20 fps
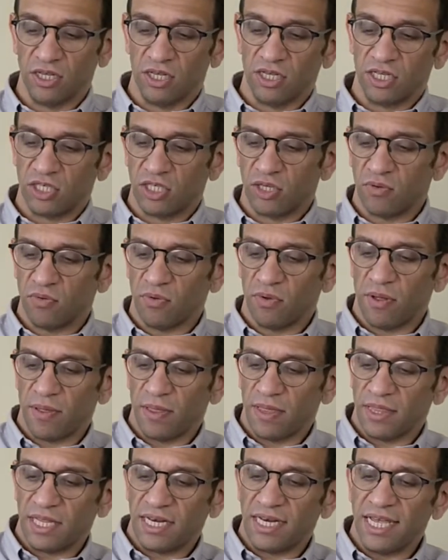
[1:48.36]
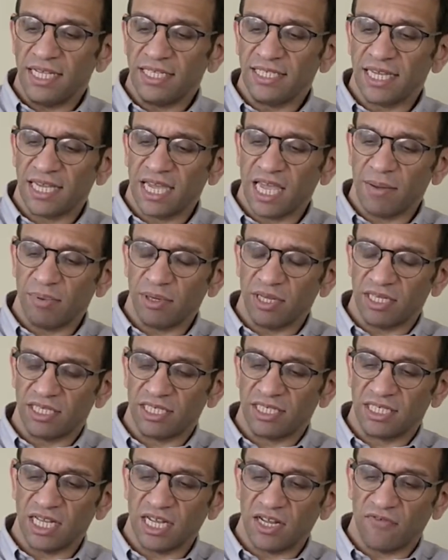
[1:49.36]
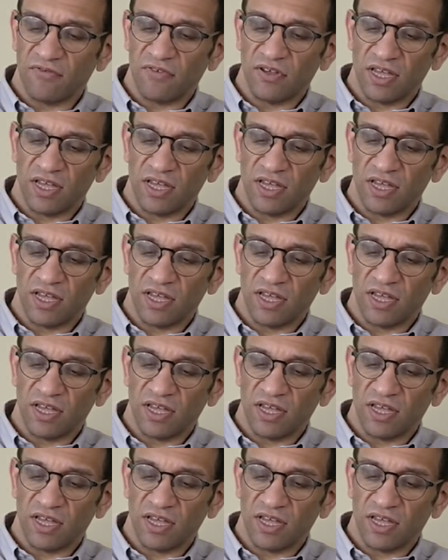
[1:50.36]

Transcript: So the data cable itself